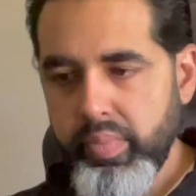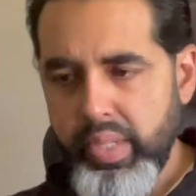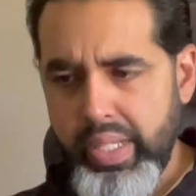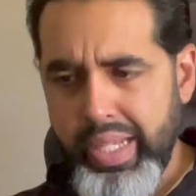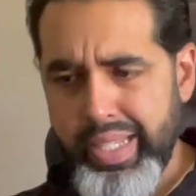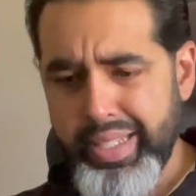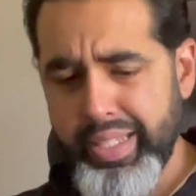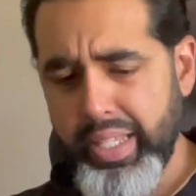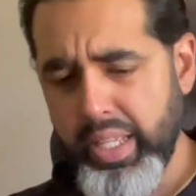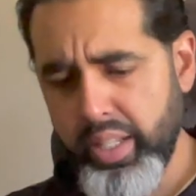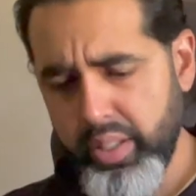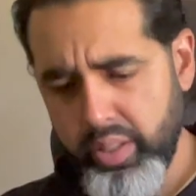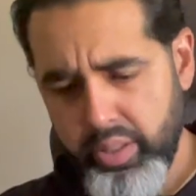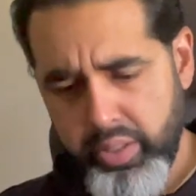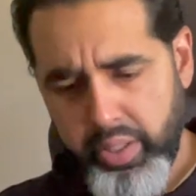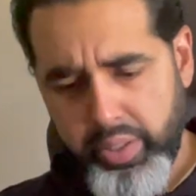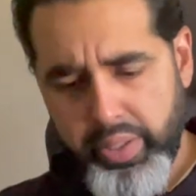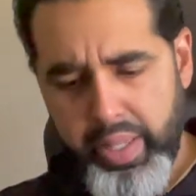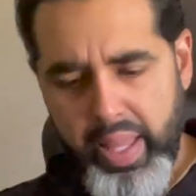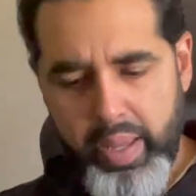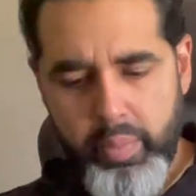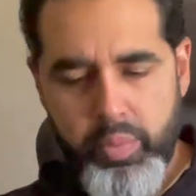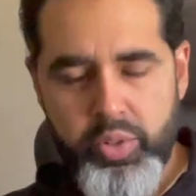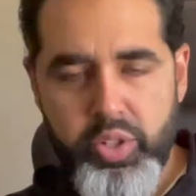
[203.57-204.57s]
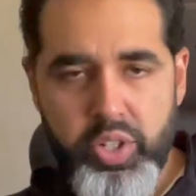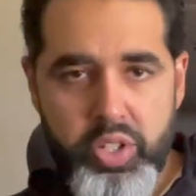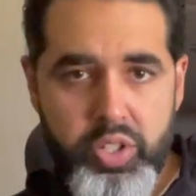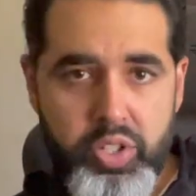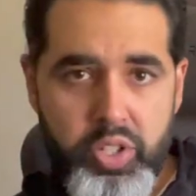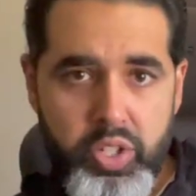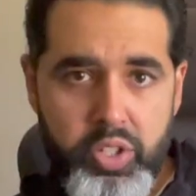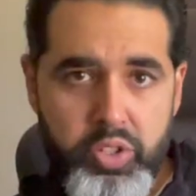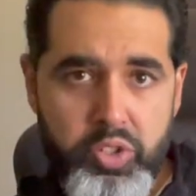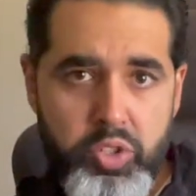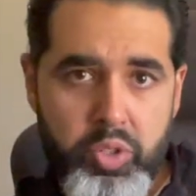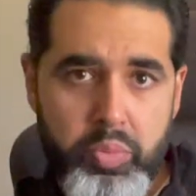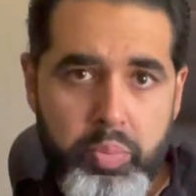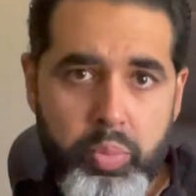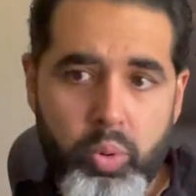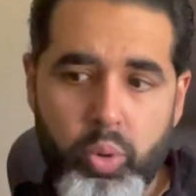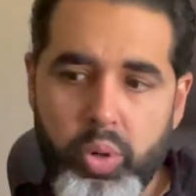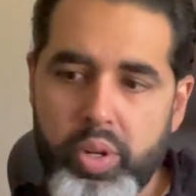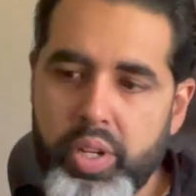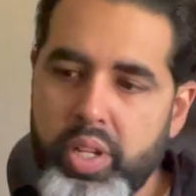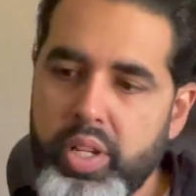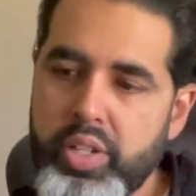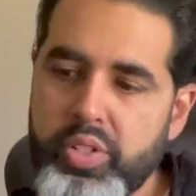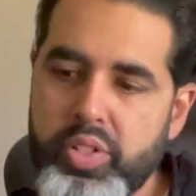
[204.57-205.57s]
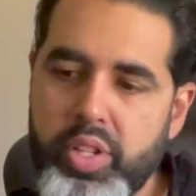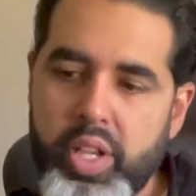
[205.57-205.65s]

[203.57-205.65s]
And then the languages it support is